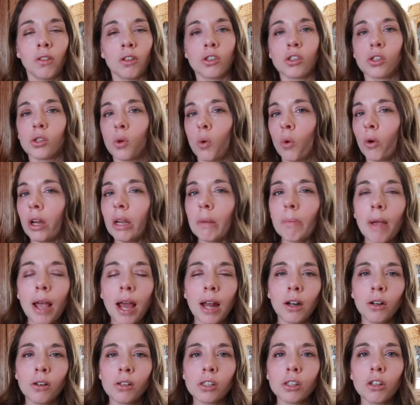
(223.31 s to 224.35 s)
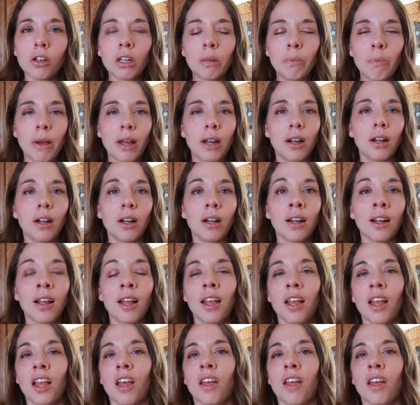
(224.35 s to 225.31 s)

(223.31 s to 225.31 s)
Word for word: The scoring patterns looked better.